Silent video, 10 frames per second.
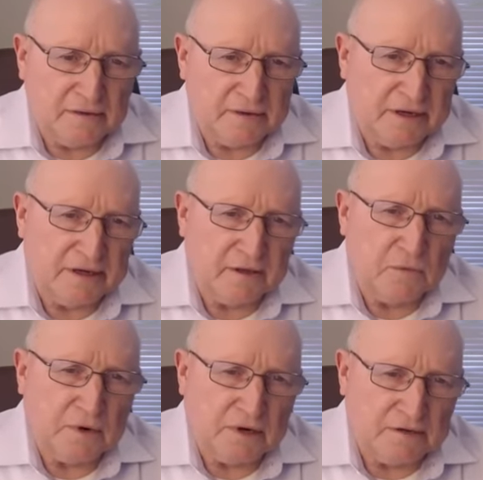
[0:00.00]
either in the
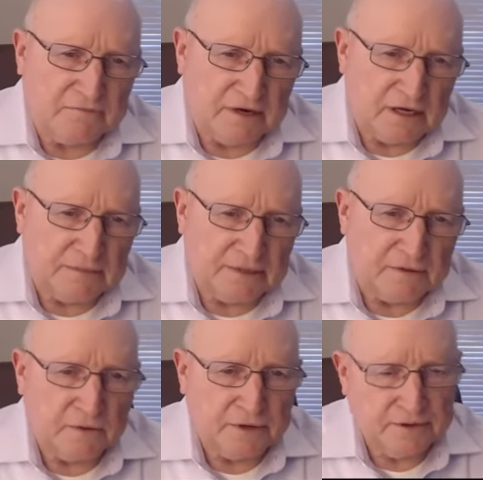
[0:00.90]
work environment
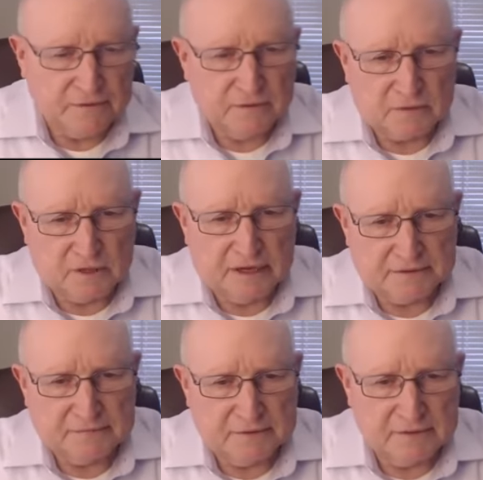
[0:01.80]
or in your own life.